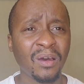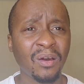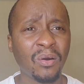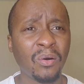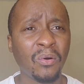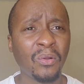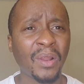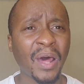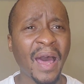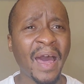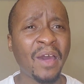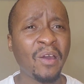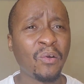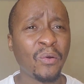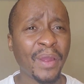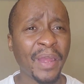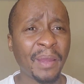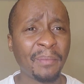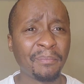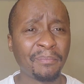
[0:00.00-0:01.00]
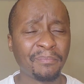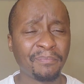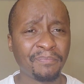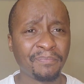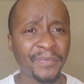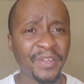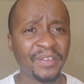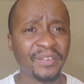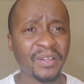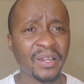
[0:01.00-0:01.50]
called IOM,
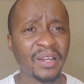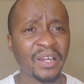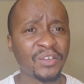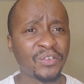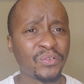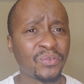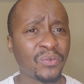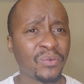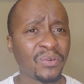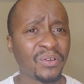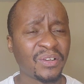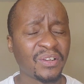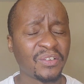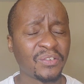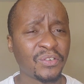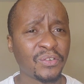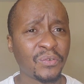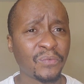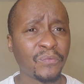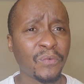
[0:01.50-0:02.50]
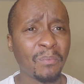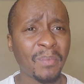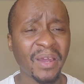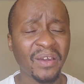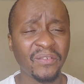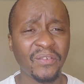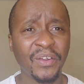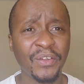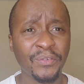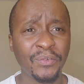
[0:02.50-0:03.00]
International Organization for
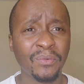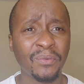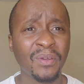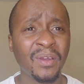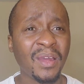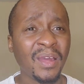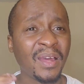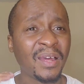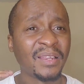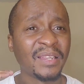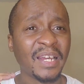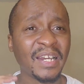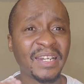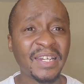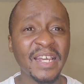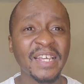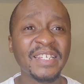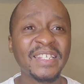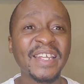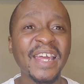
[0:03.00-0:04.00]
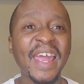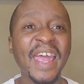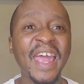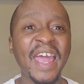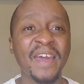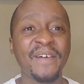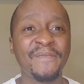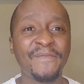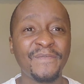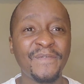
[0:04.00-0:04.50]
Migration. They test
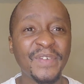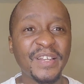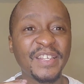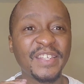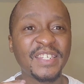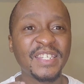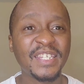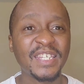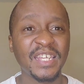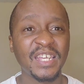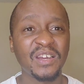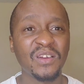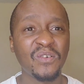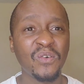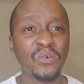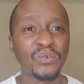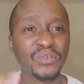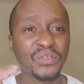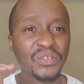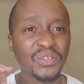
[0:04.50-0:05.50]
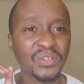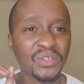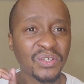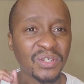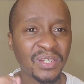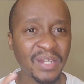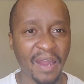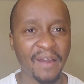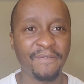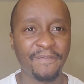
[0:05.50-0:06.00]
every single
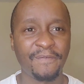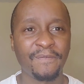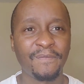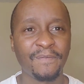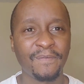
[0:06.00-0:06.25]
stuff.